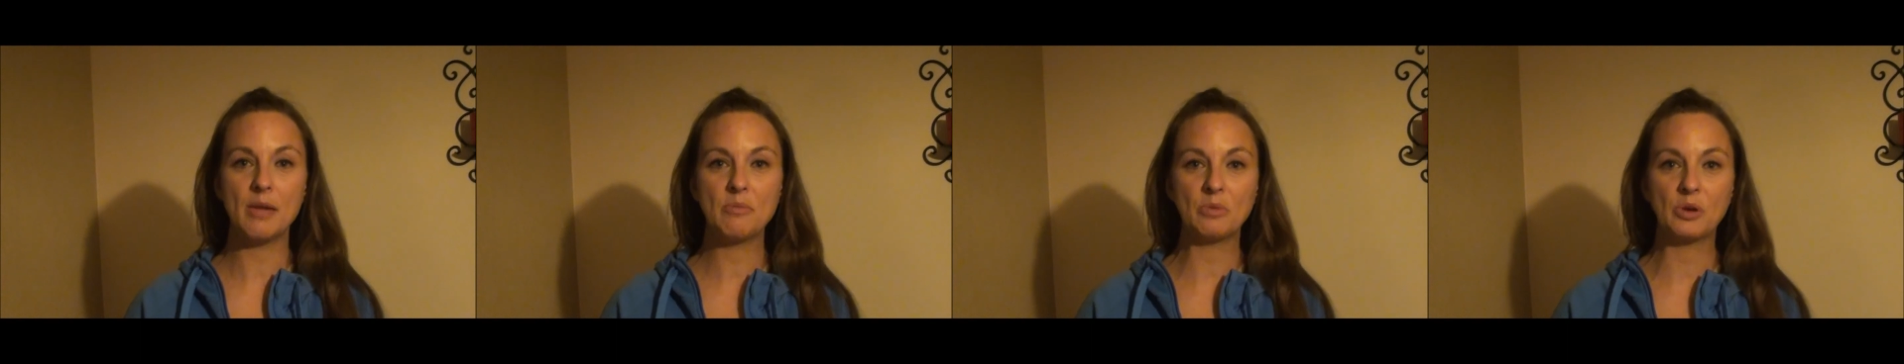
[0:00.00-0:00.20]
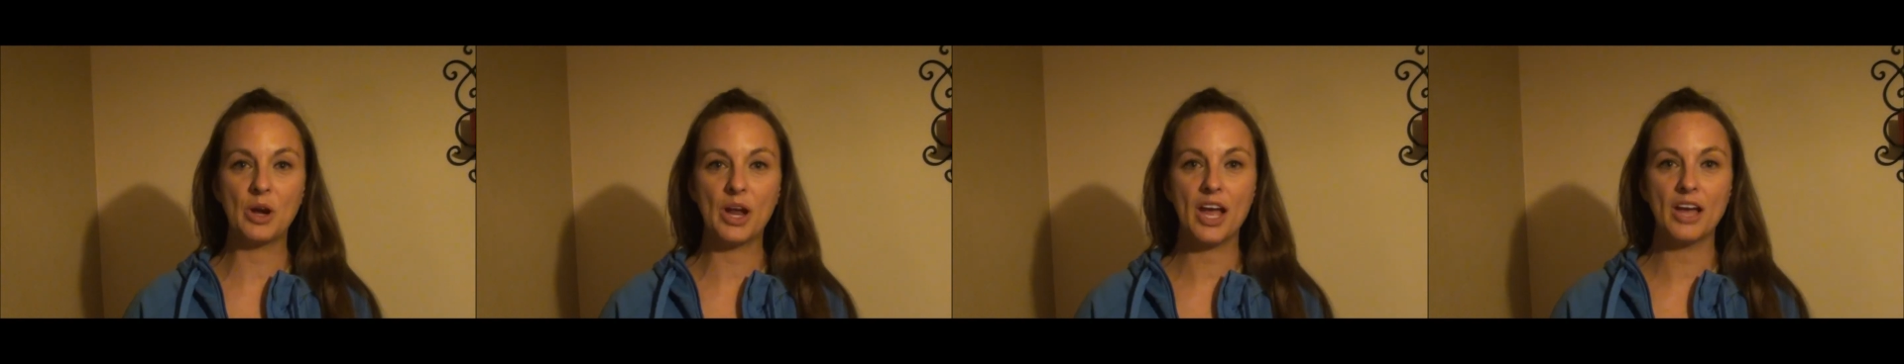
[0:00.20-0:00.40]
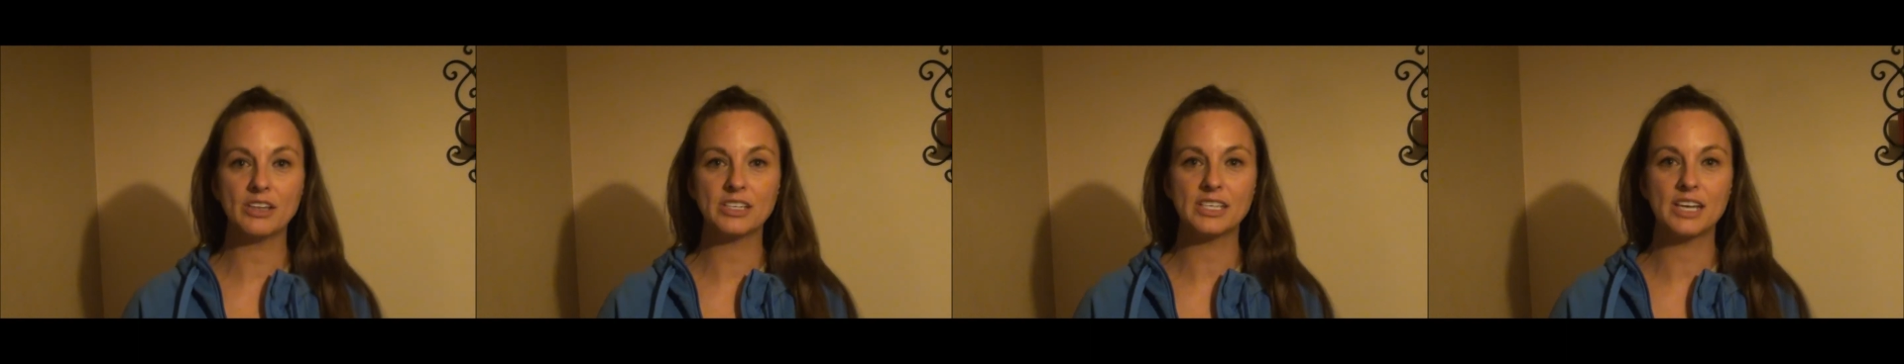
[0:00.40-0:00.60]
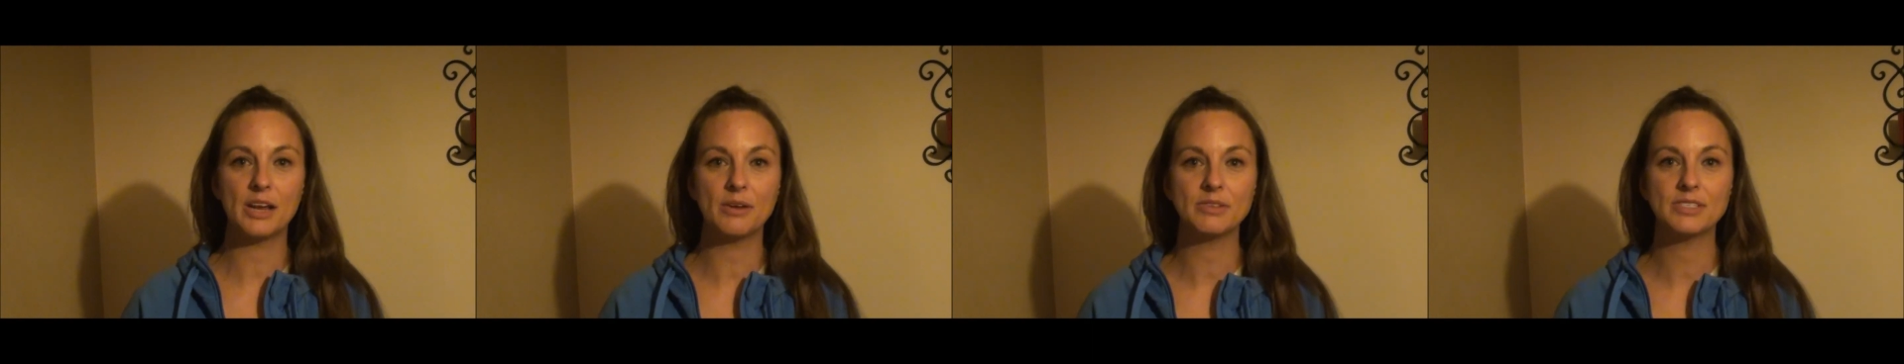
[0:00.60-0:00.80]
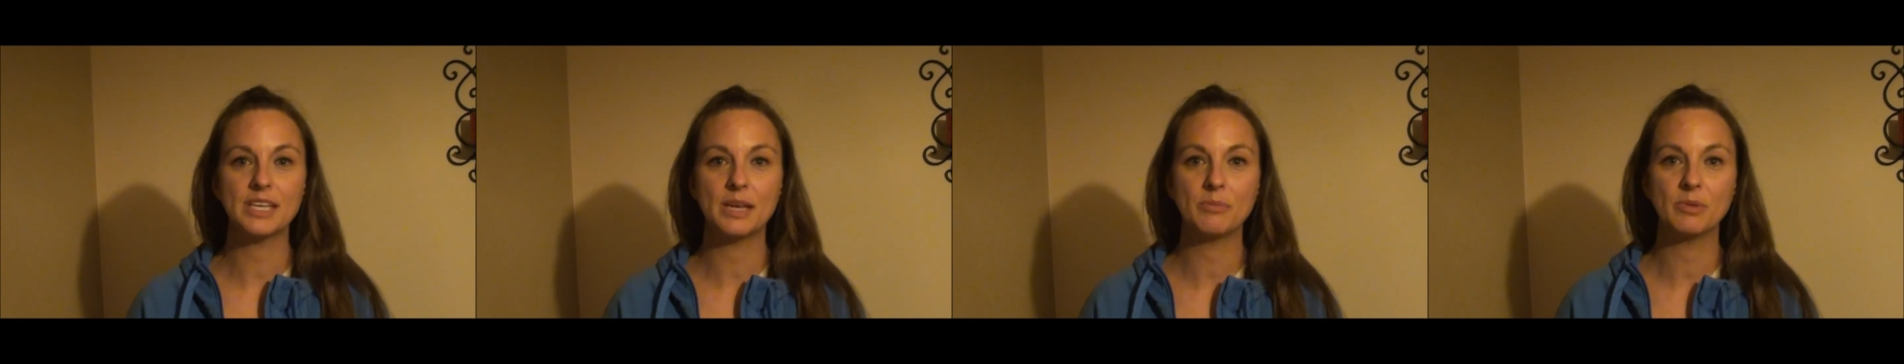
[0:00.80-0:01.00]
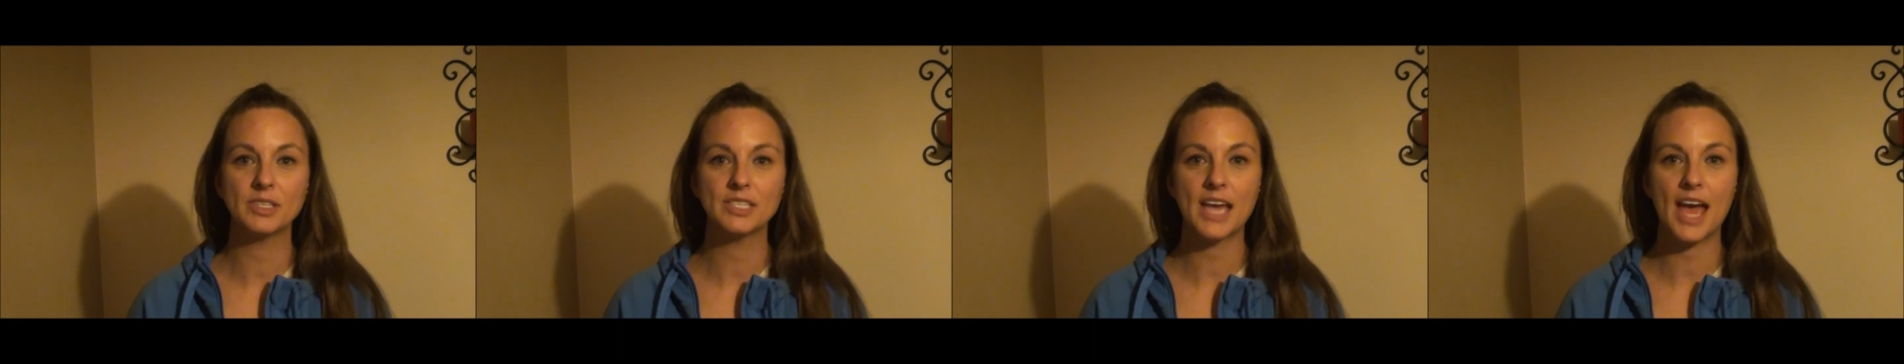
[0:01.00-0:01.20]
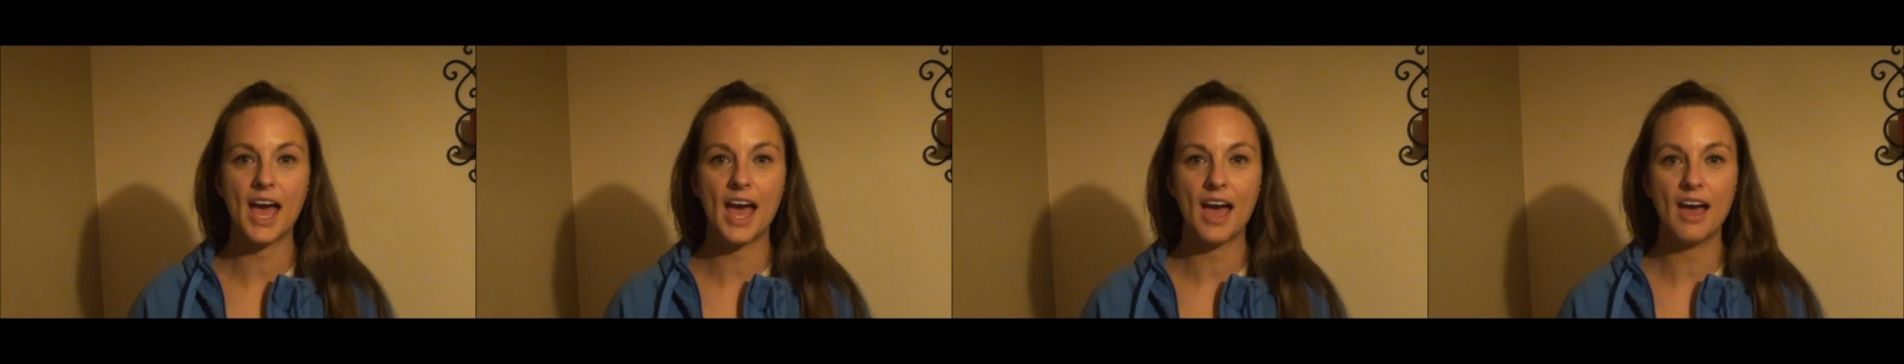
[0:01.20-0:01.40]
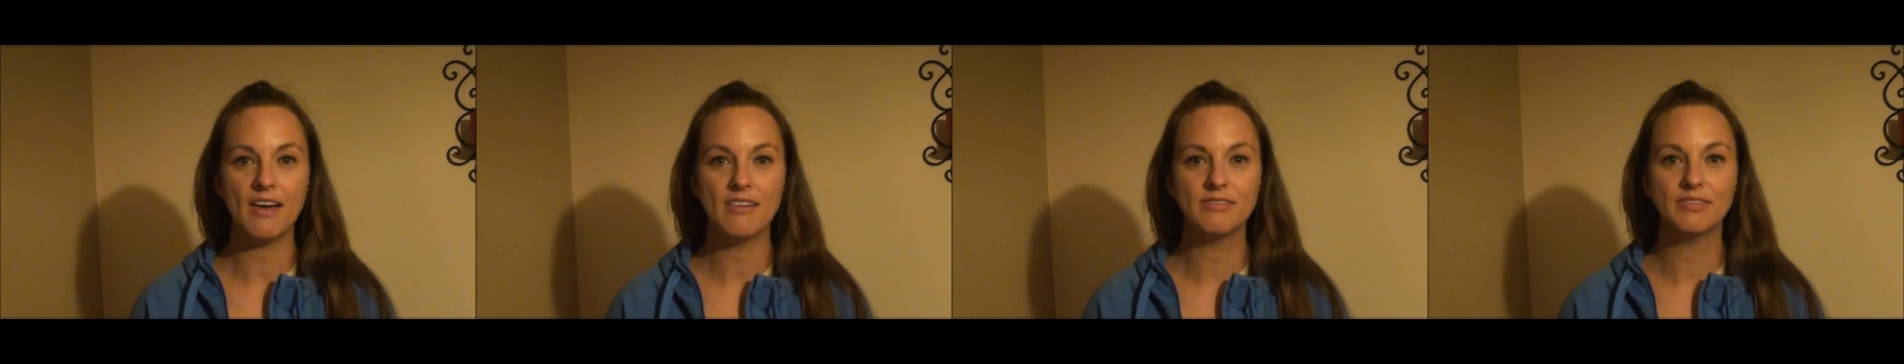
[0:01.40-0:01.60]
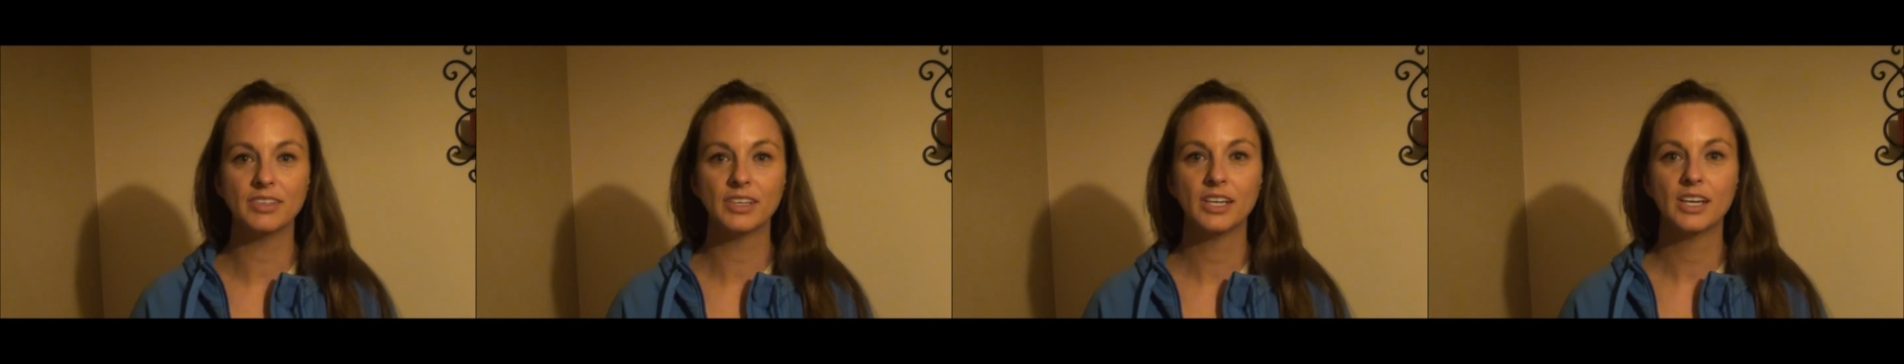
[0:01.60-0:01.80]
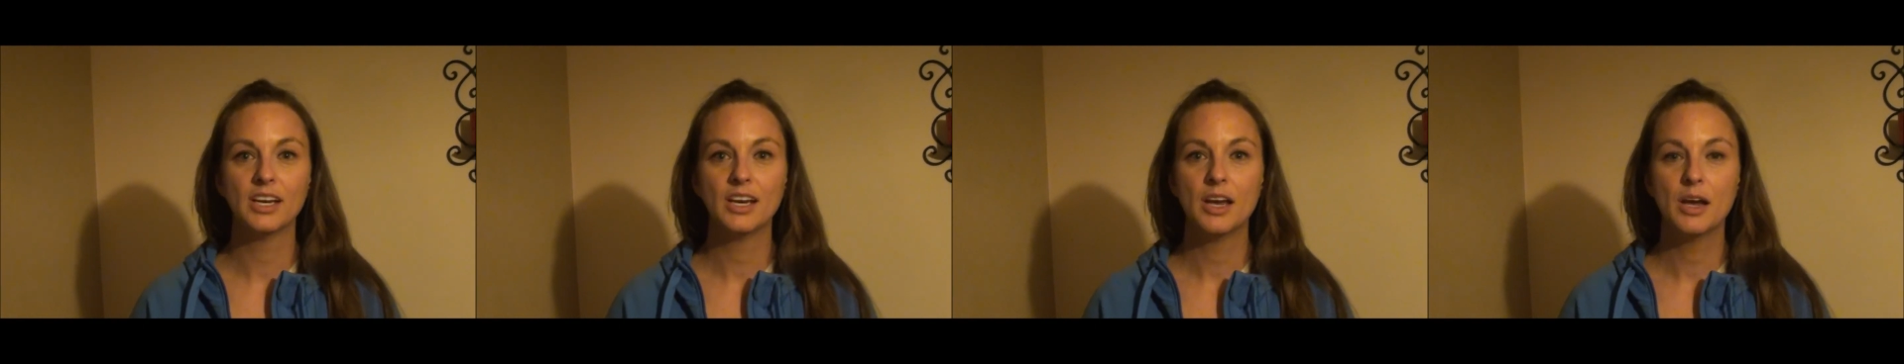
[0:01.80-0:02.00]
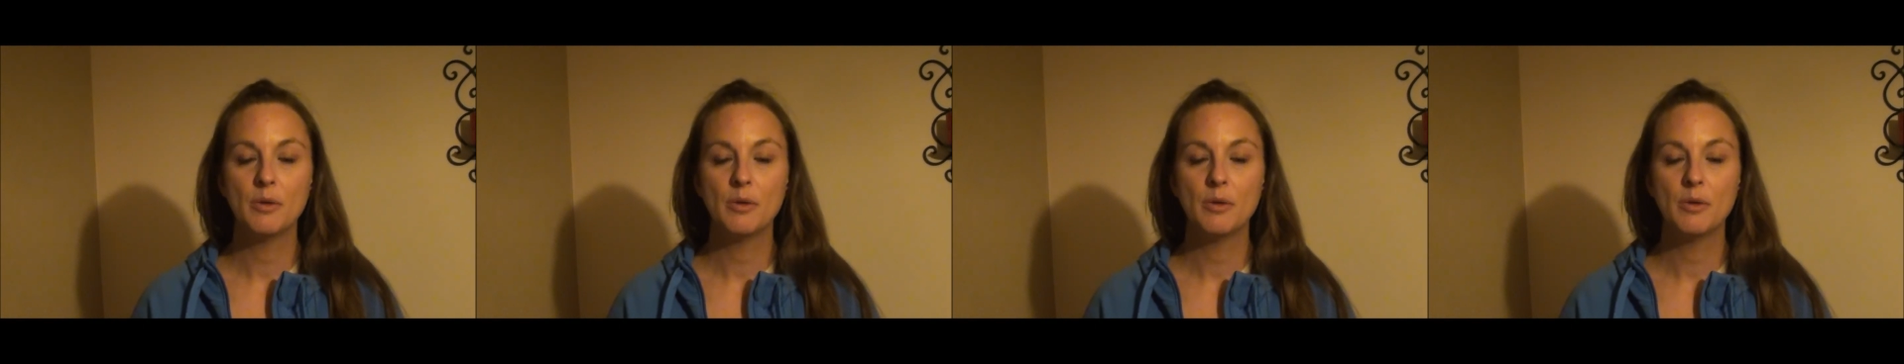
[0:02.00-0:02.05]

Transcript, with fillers: came around and I was able to have